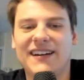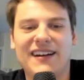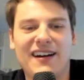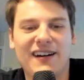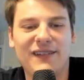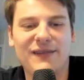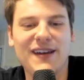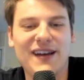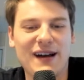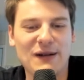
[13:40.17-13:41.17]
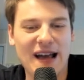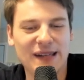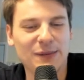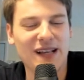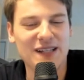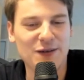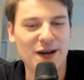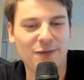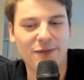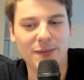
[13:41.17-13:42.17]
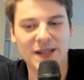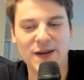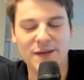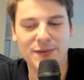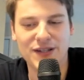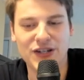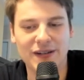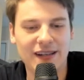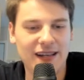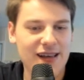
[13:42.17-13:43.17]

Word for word: I had a plus five plus five position.